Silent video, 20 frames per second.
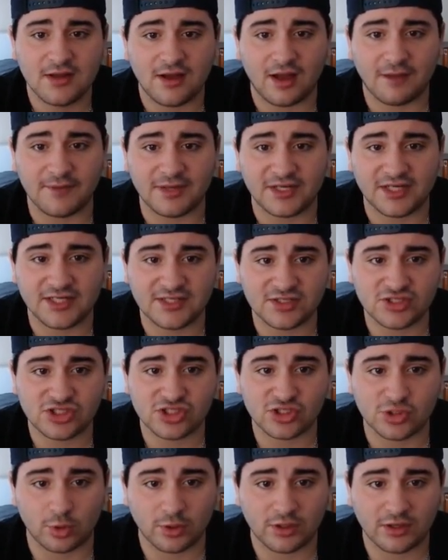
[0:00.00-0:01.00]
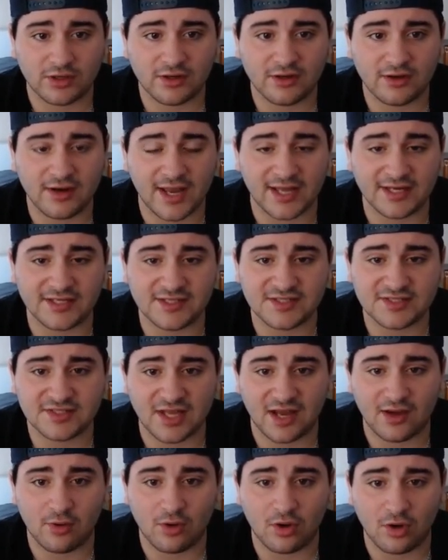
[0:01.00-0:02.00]
I mean, he's shorter and he's
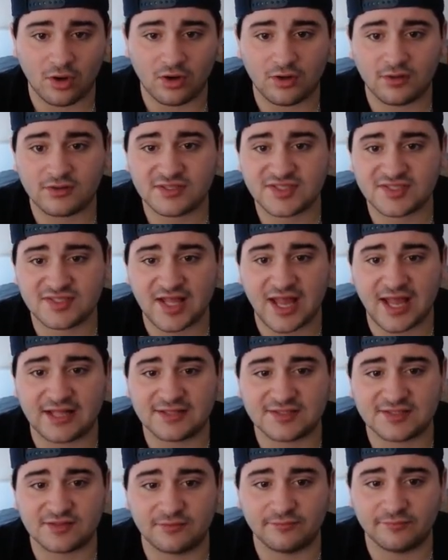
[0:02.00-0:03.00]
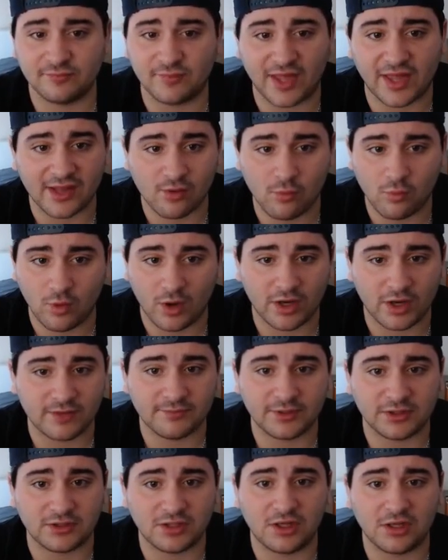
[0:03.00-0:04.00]
got all stats like
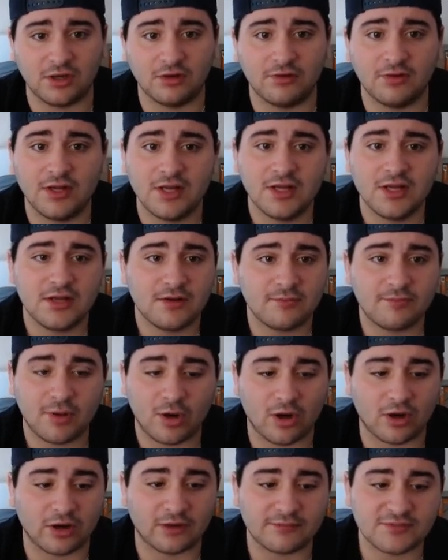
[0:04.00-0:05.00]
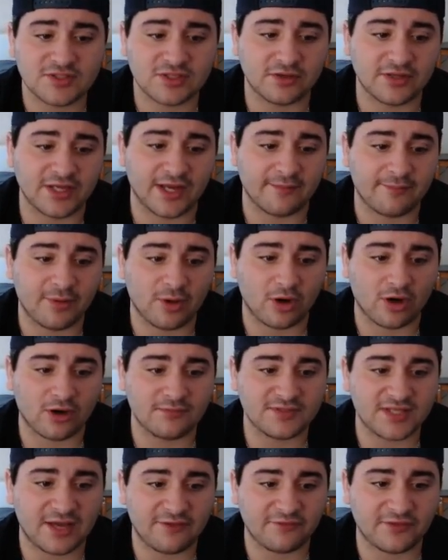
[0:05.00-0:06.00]
one below Parham. So yeah,
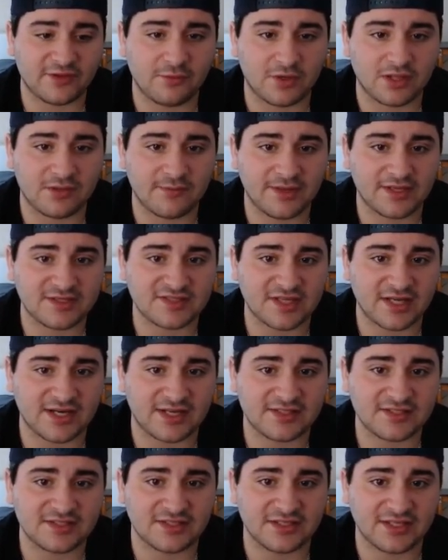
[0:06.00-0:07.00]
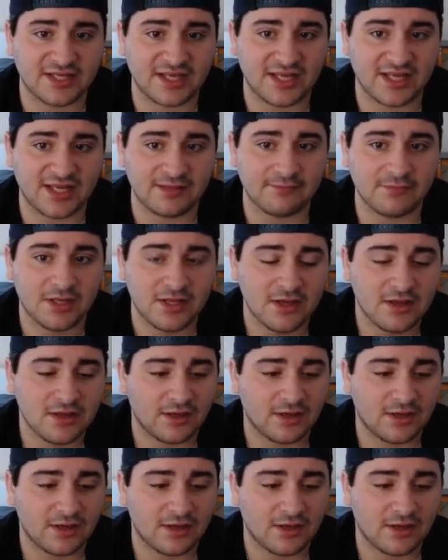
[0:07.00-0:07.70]
Parham definitely one of the best tight ends in the game.